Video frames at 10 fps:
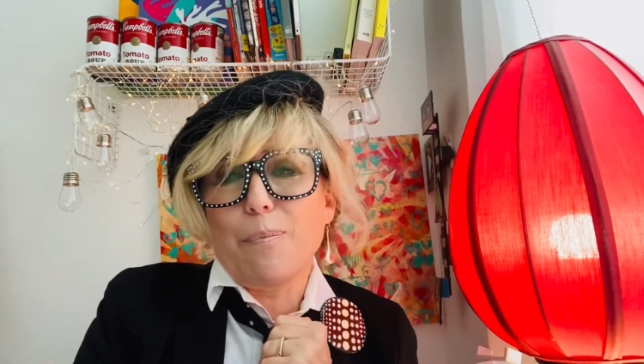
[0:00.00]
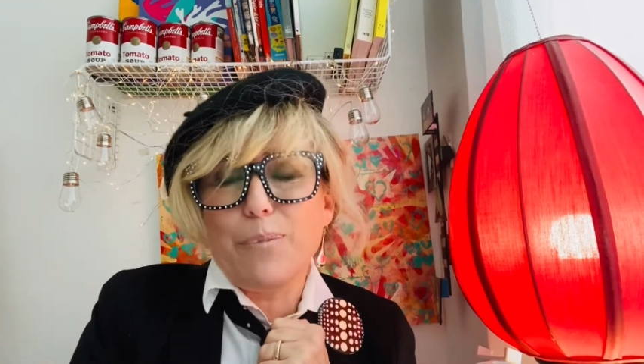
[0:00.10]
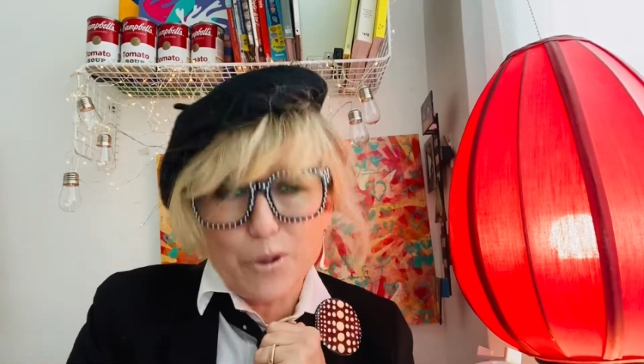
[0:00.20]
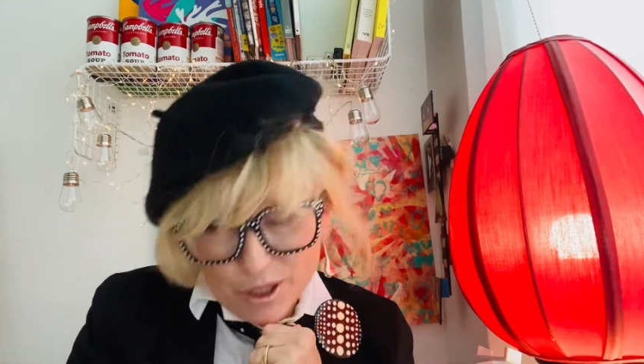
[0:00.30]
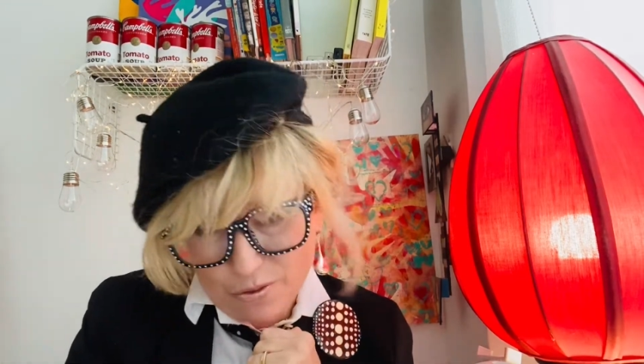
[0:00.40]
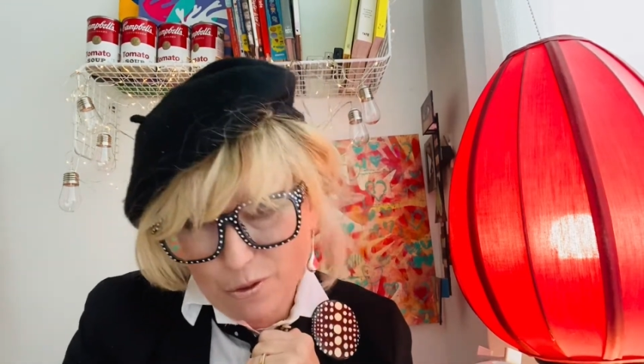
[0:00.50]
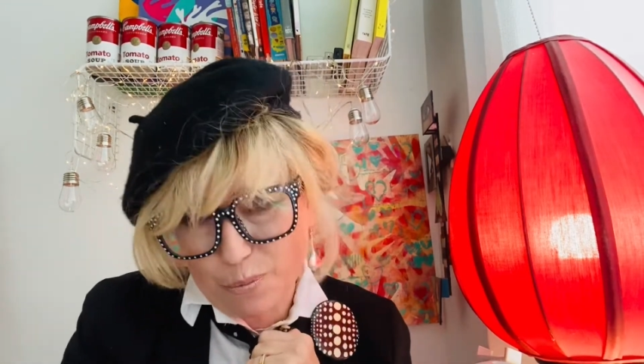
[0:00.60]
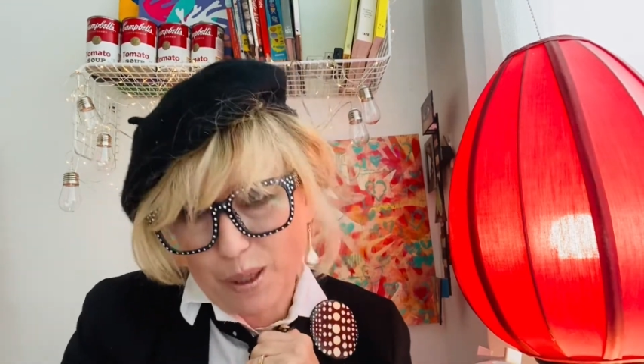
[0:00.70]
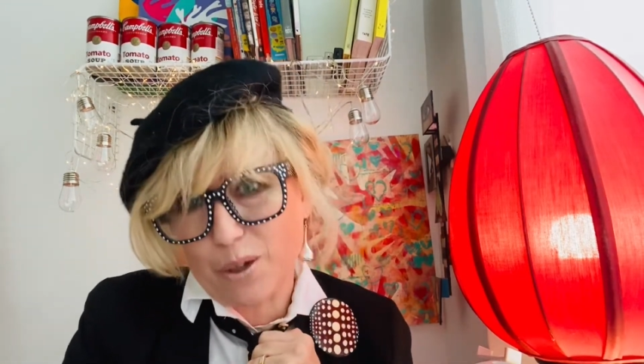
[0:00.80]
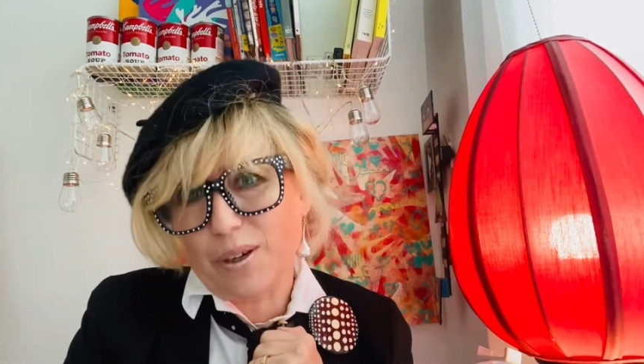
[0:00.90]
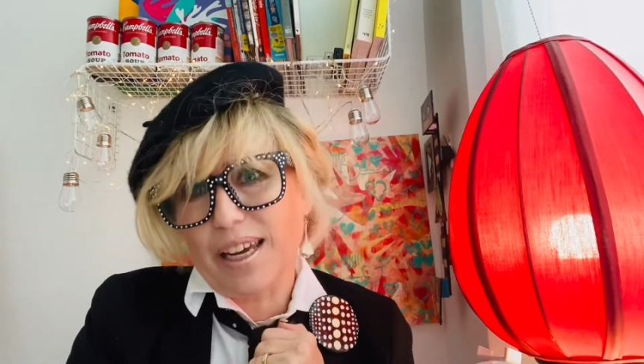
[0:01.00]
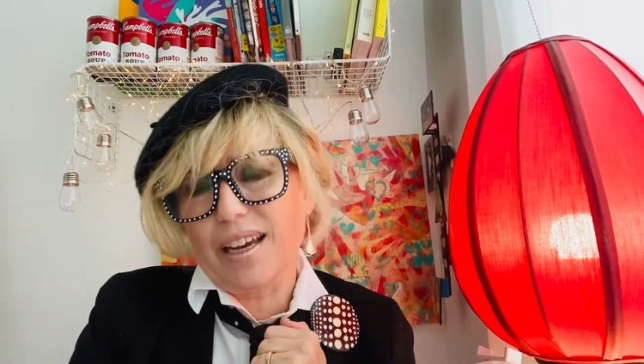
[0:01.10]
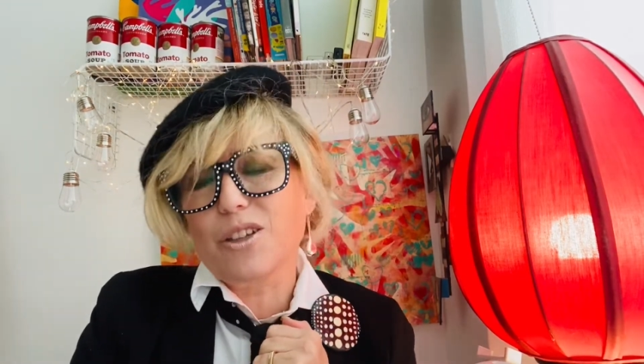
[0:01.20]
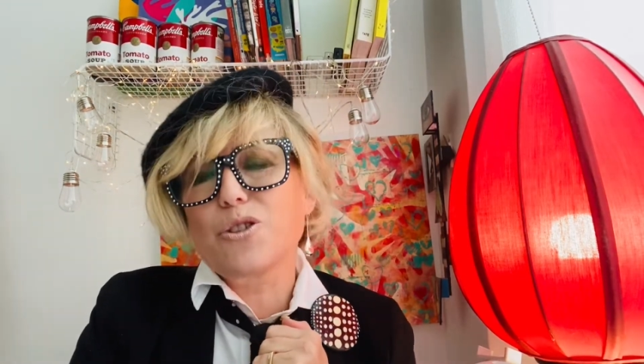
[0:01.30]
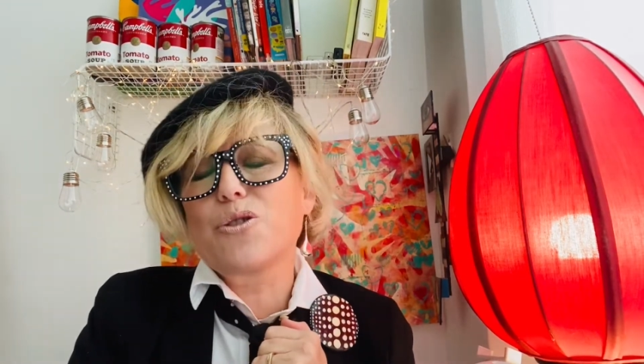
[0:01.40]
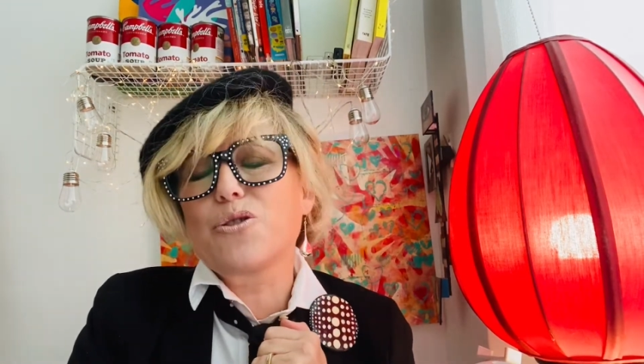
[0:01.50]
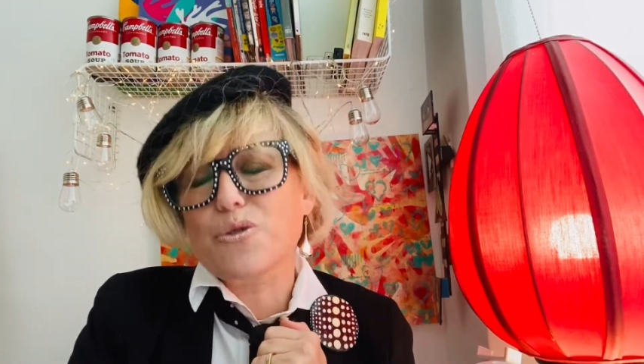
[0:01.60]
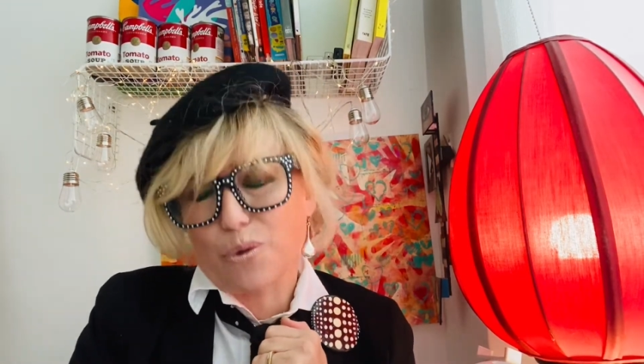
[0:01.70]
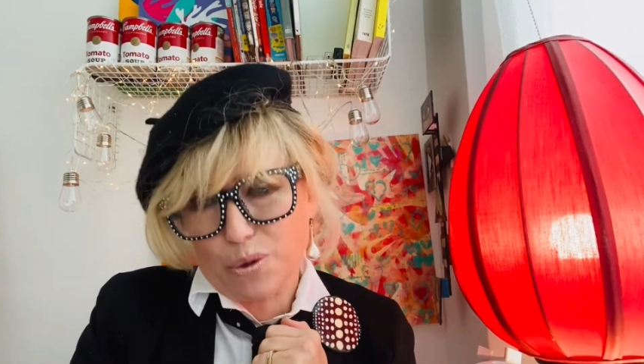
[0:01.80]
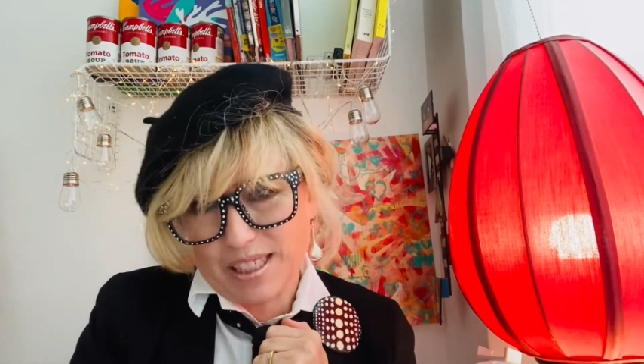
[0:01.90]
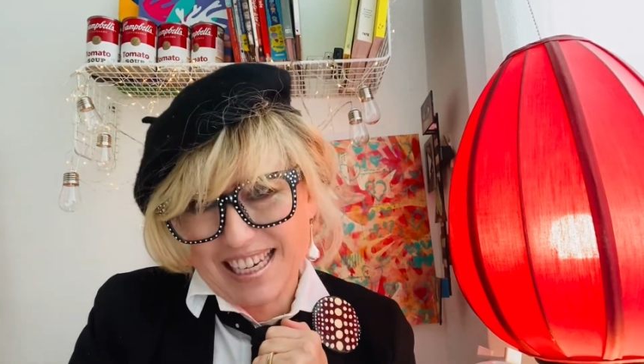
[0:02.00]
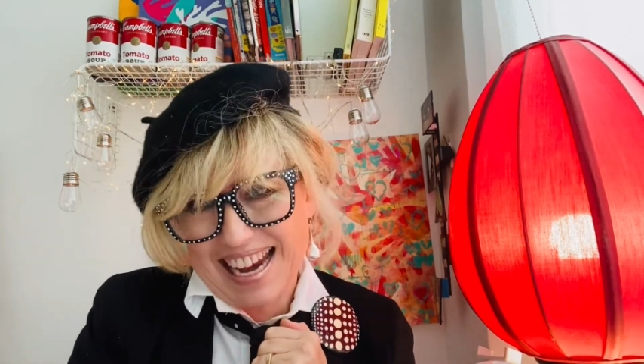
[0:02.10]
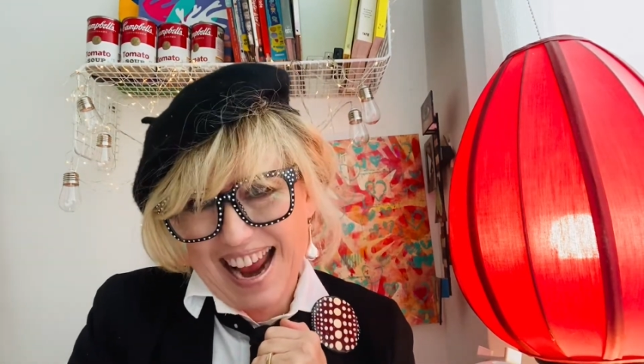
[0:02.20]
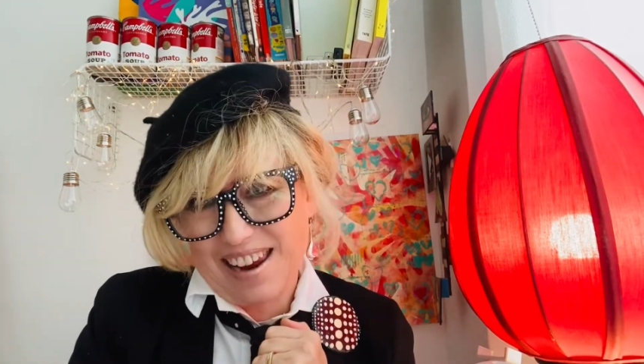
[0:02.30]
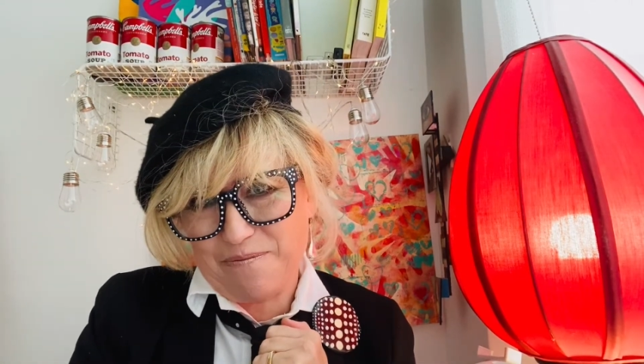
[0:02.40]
beautiful building to draw today.